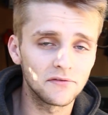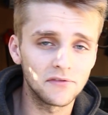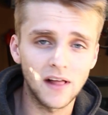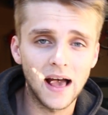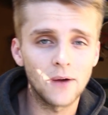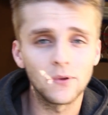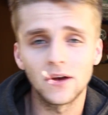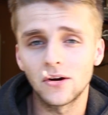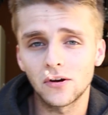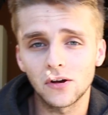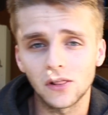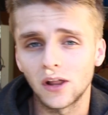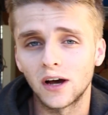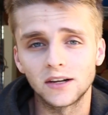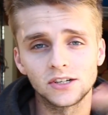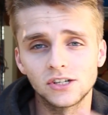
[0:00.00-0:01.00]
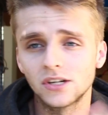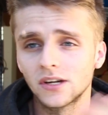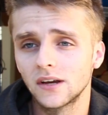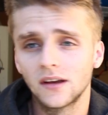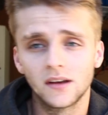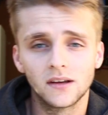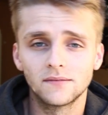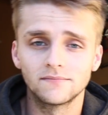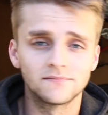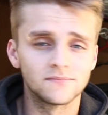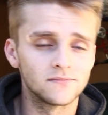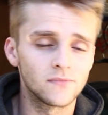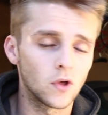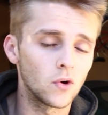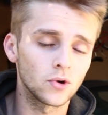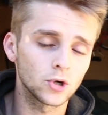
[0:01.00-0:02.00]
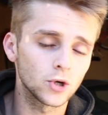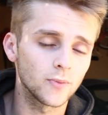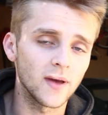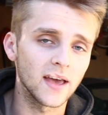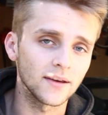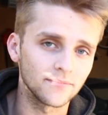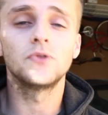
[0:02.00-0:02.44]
Flywheel, clutch, the whole shebang.